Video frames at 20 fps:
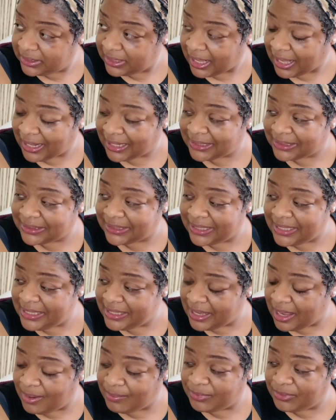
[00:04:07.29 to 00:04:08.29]
I
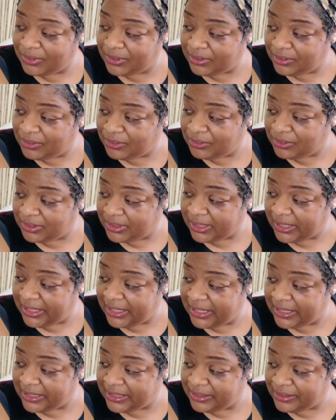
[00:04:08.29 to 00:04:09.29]
think I'm going to go
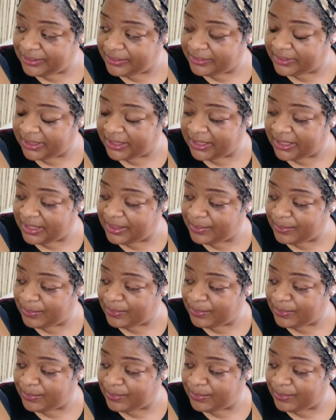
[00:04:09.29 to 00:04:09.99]
ahead and do that